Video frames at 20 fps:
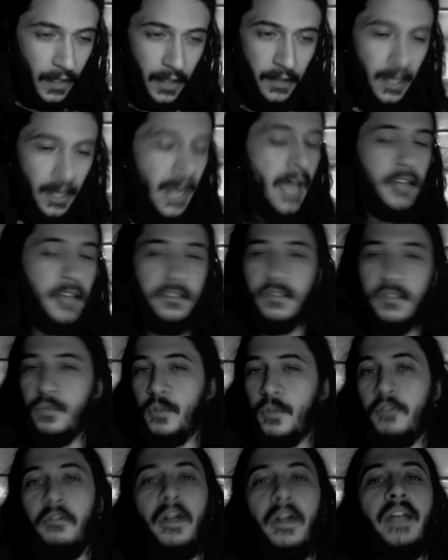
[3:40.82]
houses were
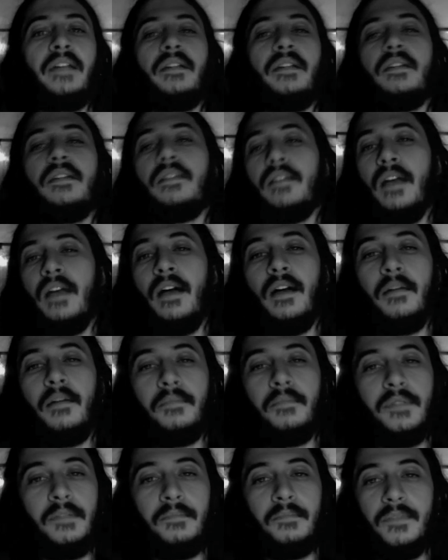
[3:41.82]
great.
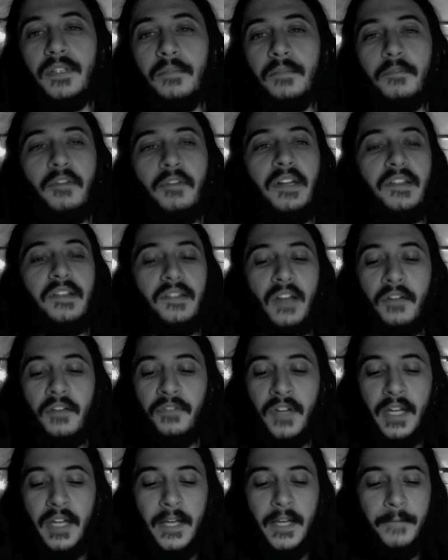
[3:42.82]
Some great stuff.
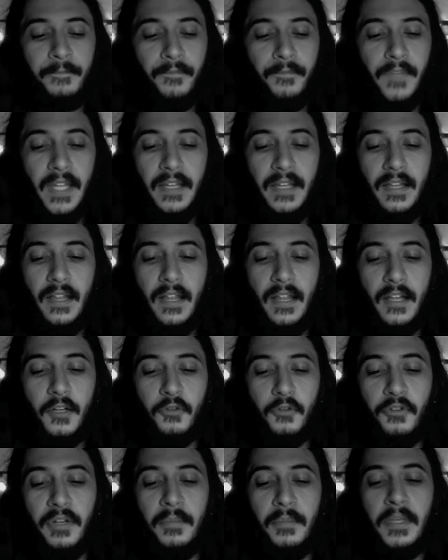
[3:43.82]

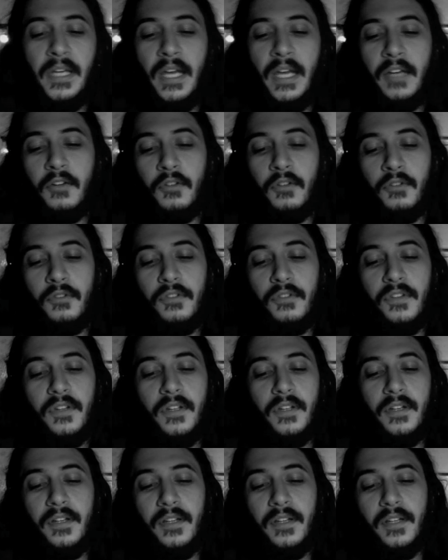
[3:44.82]
Creamy Acres
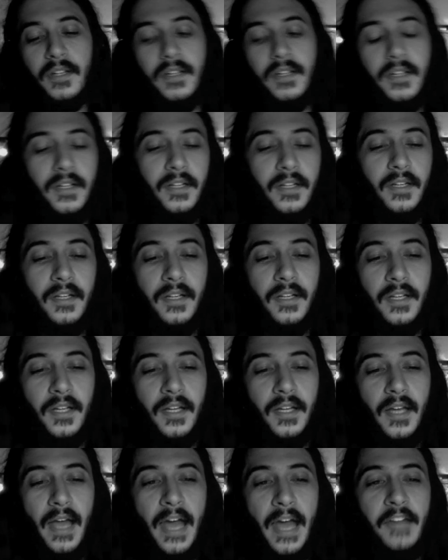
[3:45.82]

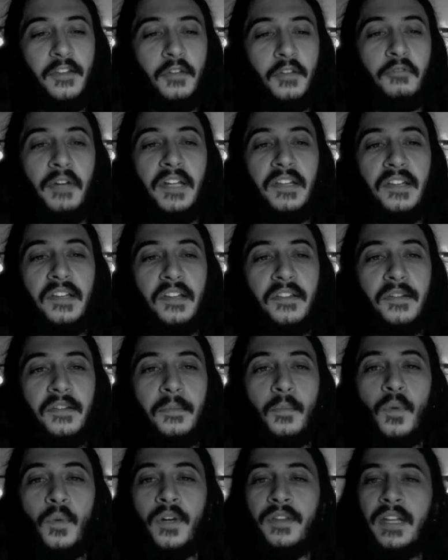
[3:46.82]
has a great
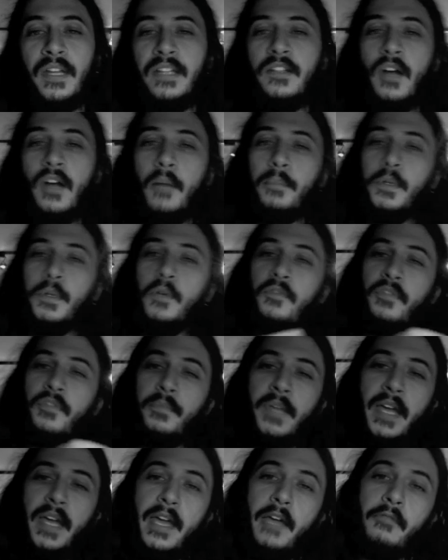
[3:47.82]
system where they dump you
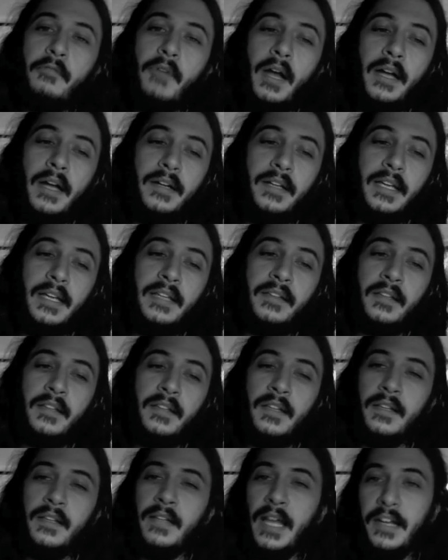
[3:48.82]
from the hayride into
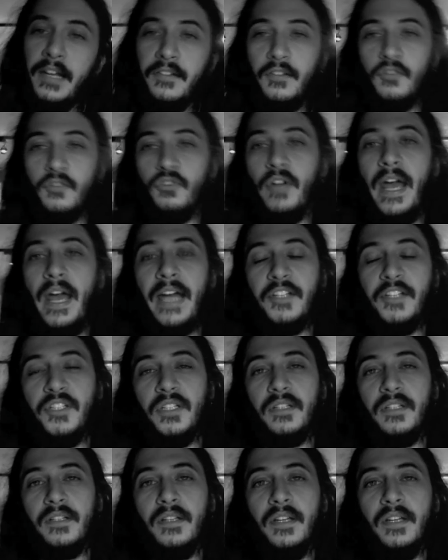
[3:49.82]
the next
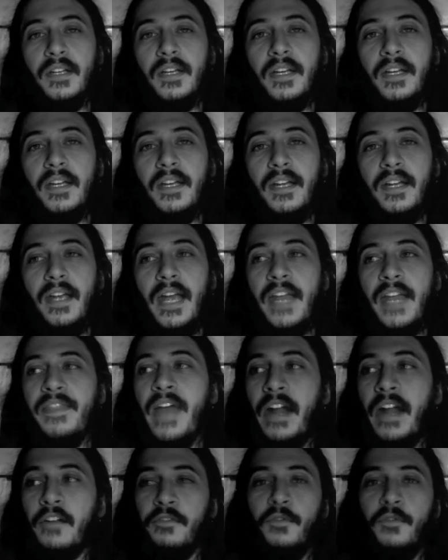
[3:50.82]
attraction, and
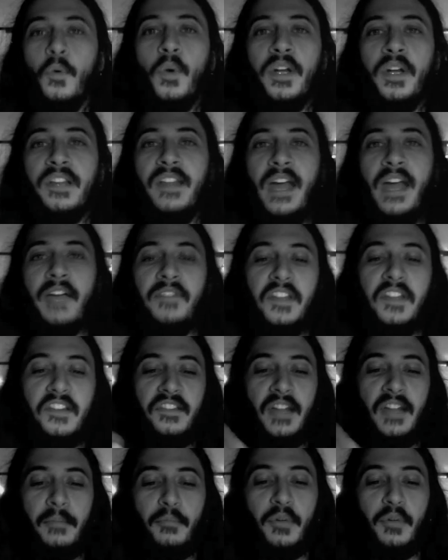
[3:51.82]
that avoids having
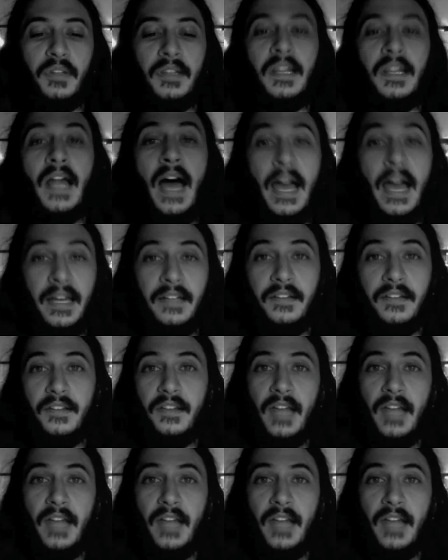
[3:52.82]
separate lines